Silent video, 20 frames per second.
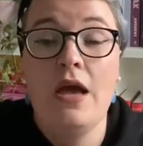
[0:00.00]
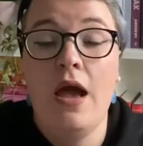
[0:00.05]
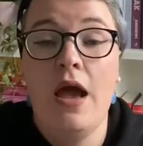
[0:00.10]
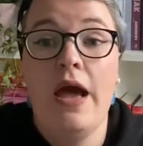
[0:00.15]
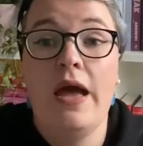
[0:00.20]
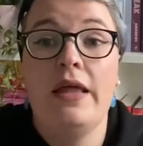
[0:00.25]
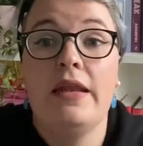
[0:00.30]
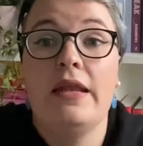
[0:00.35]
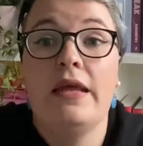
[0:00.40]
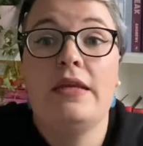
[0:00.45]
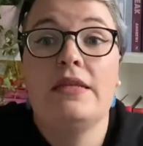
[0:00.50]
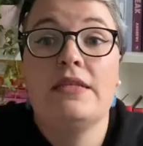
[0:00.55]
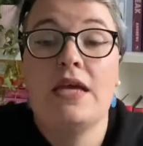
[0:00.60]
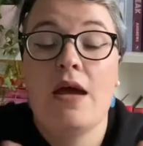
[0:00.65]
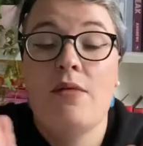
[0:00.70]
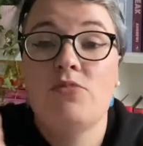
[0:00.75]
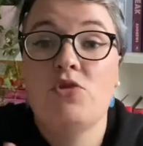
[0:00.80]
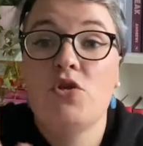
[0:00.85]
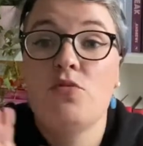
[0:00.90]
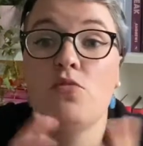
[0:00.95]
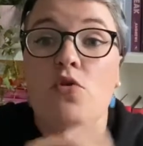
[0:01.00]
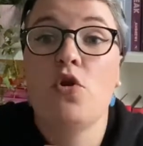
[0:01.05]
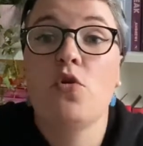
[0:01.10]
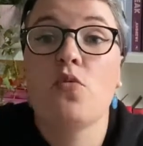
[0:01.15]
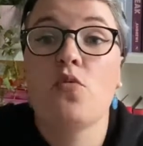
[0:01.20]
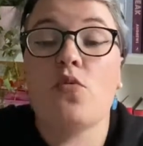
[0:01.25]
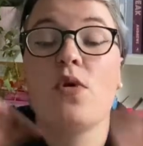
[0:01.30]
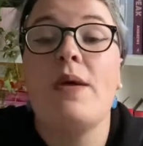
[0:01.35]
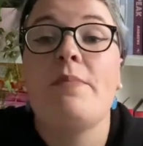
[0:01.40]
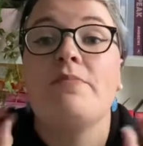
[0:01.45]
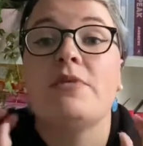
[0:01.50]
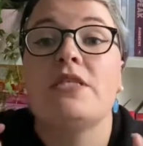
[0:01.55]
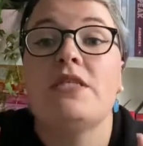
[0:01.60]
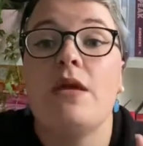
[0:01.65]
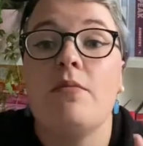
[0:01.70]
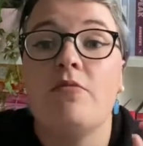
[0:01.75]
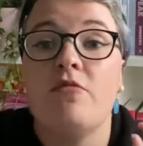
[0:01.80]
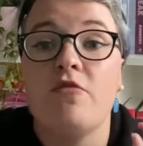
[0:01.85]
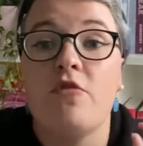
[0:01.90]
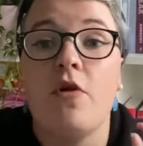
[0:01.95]
and then Tamsyn Muir rips
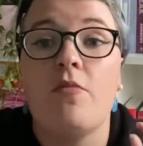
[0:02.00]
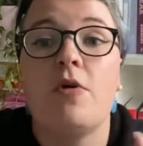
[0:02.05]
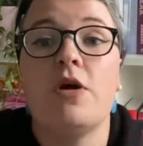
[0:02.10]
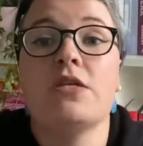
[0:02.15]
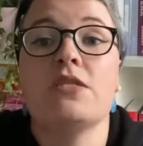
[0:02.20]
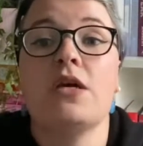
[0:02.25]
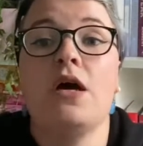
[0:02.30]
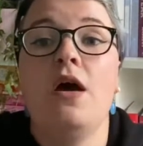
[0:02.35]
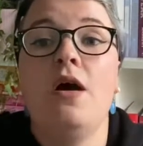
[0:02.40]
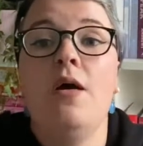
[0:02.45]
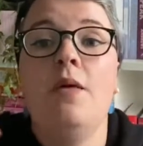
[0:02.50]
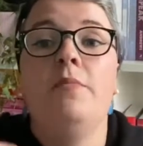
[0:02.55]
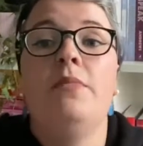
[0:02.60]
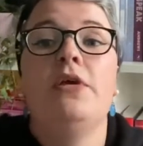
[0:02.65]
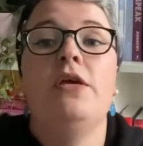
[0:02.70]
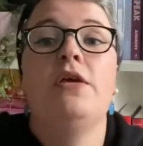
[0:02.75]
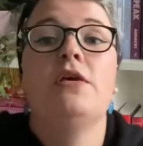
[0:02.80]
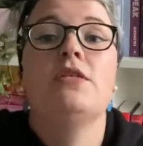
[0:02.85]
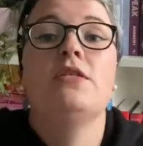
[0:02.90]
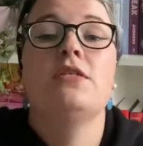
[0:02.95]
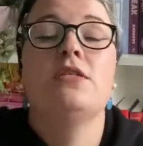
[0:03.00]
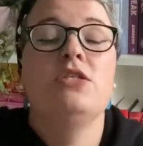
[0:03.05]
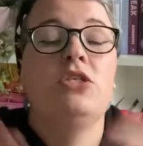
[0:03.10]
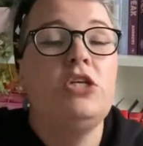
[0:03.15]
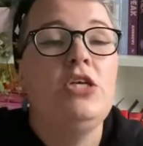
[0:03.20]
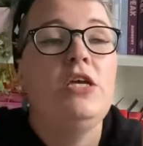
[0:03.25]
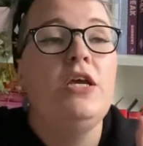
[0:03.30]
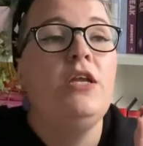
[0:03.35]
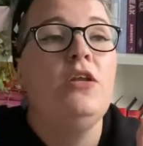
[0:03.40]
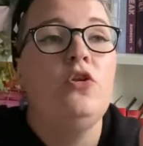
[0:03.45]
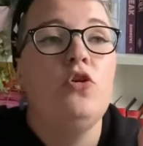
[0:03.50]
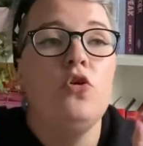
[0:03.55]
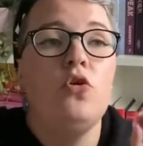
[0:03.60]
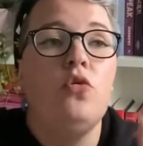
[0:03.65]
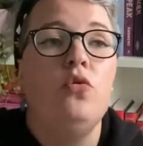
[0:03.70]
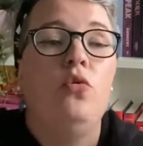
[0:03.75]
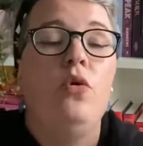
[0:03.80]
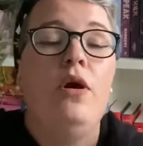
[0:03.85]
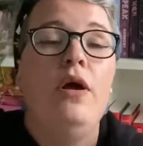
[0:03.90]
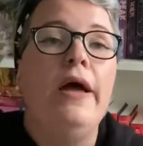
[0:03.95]
them from us because she can
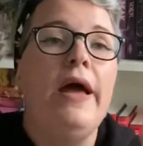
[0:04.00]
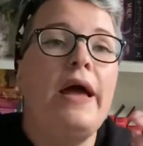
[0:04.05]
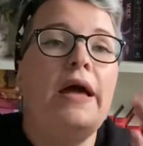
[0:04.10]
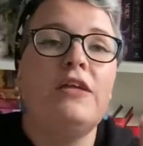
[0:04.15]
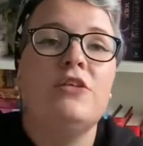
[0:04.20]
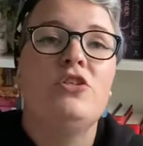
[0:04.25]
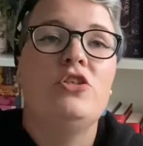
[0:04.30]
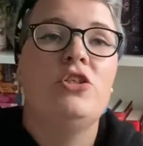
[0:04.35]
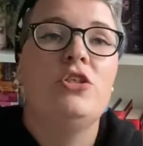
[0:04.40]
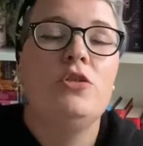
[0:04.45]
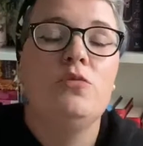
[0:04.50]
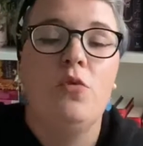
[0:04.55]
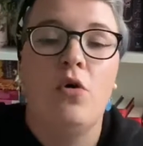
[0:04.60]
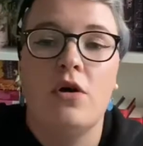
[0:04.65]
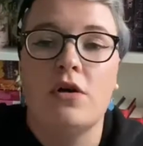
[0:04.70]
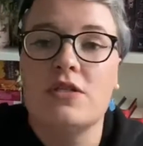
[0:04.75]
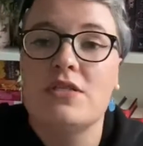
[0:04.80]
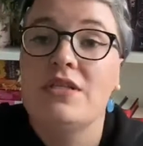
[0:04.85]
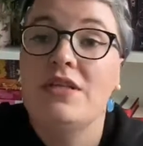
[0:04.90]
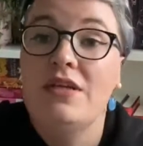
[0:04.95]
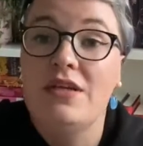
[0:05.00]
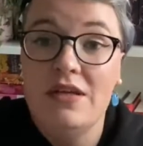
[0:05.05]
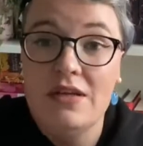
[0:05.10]
do as she wants,